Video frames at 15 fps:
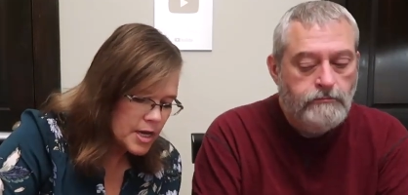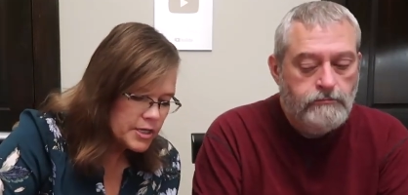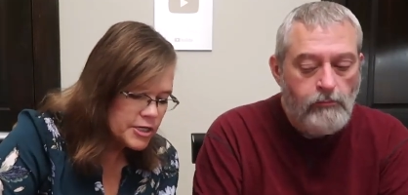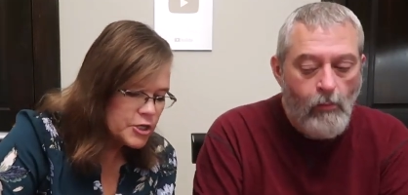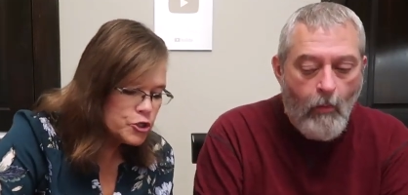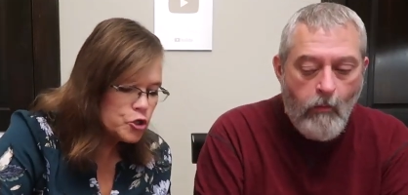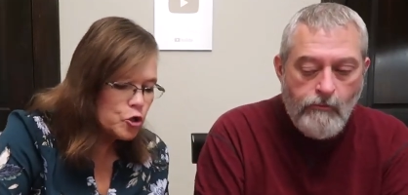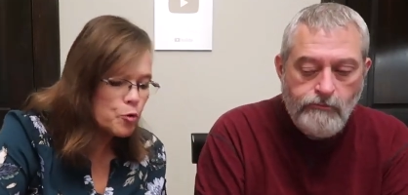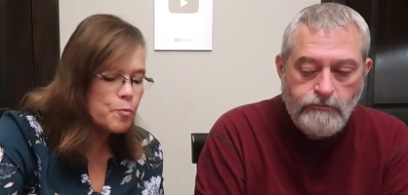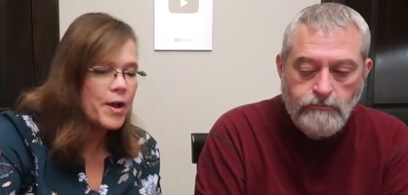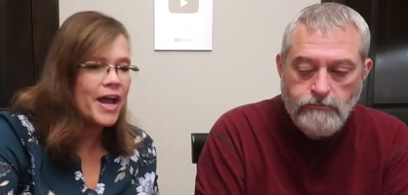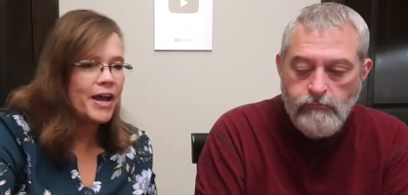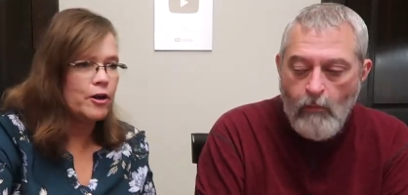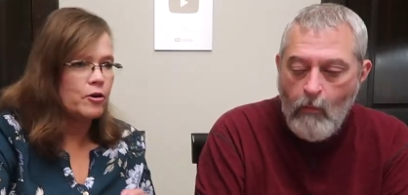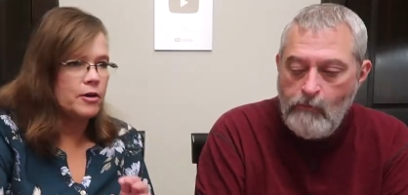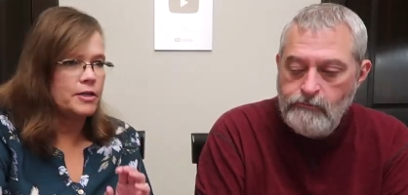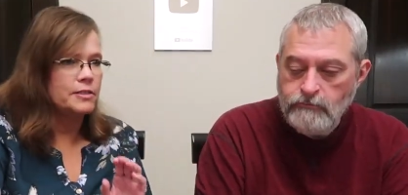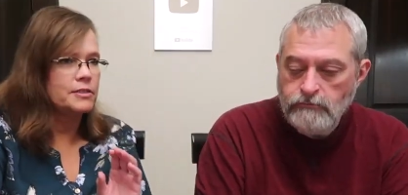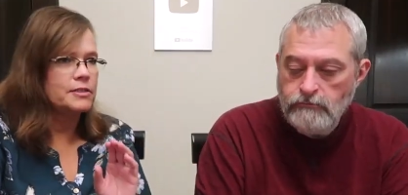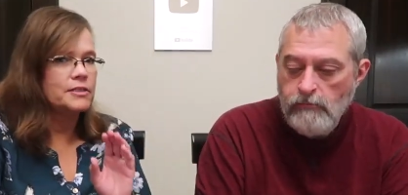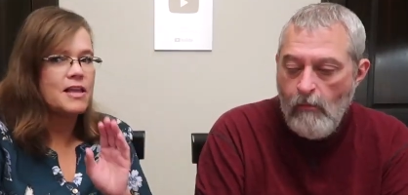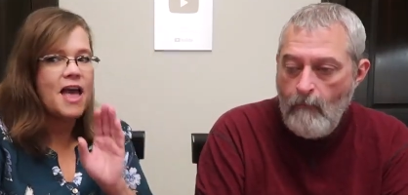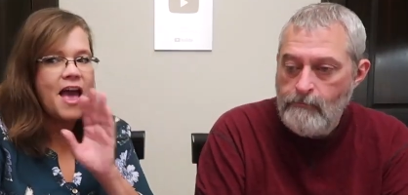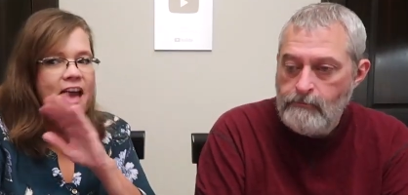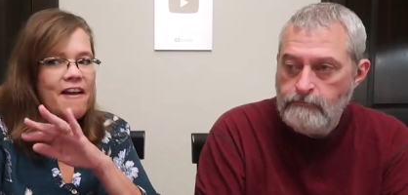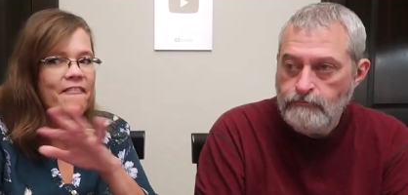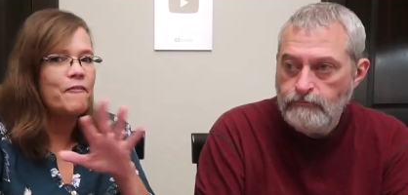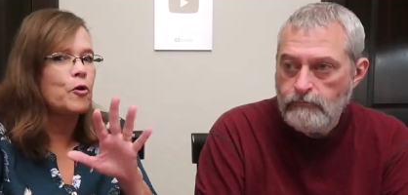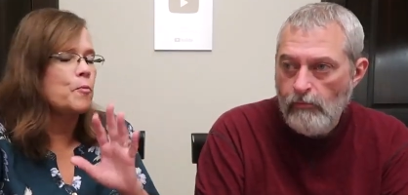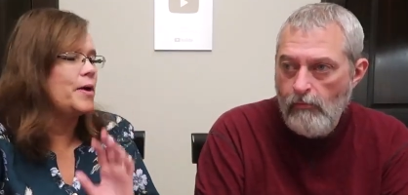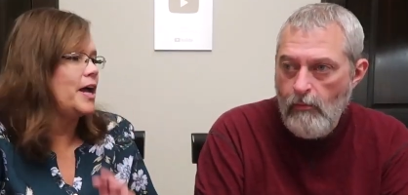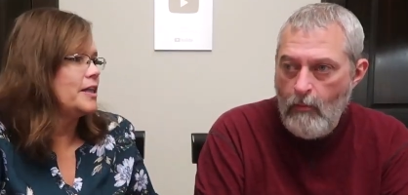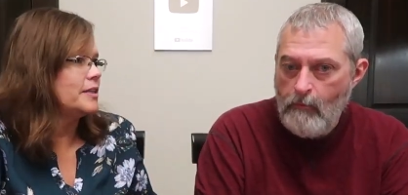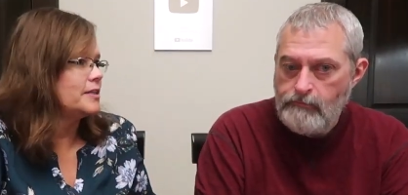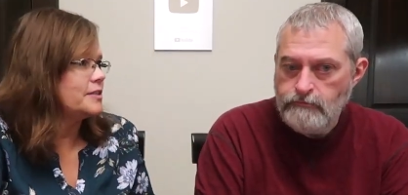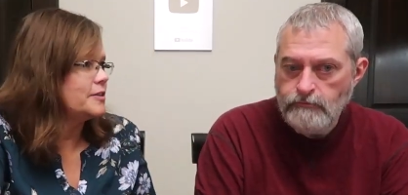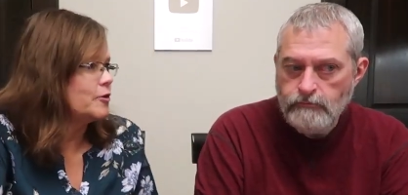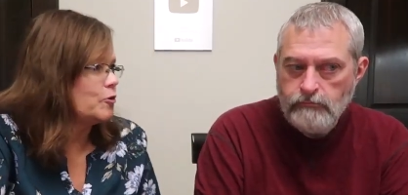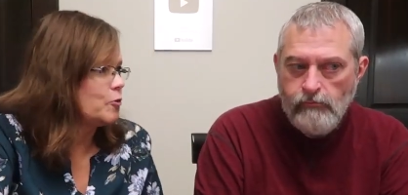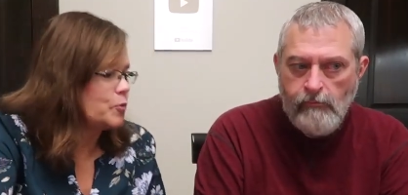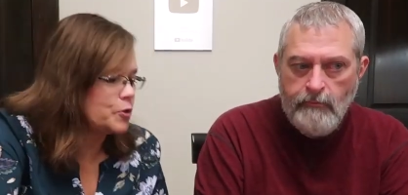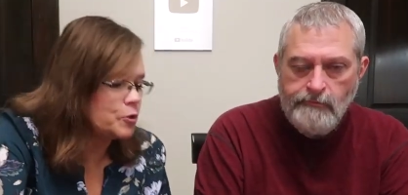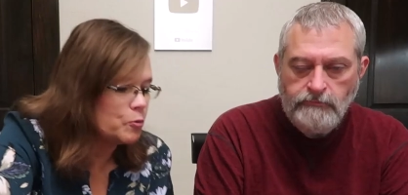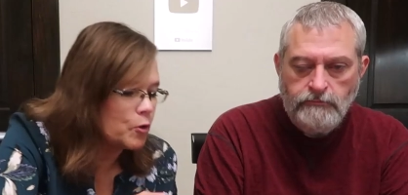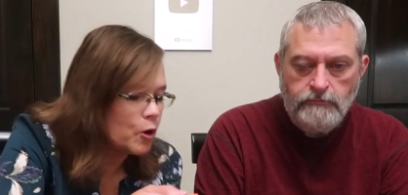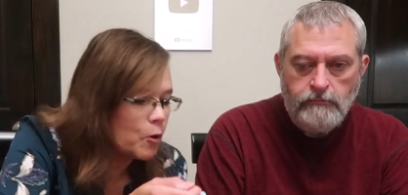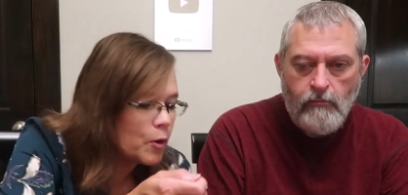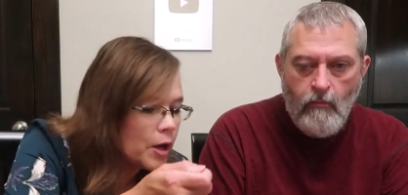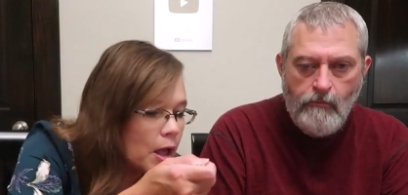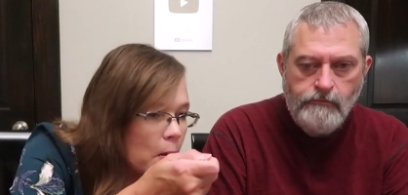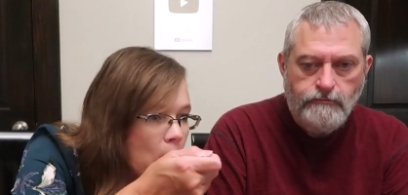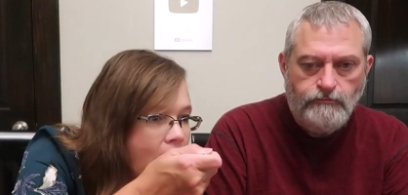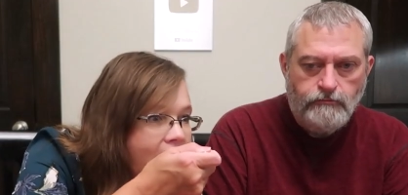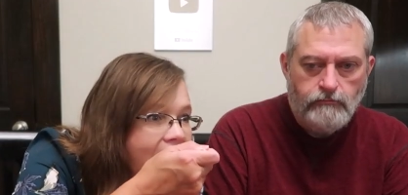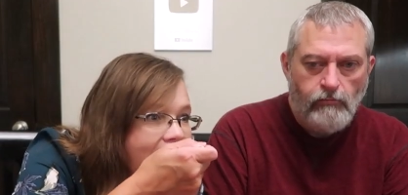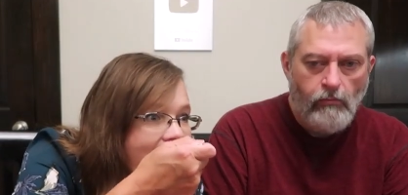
Speaker 1: Did your parents ever buy the cereal when you were growing up?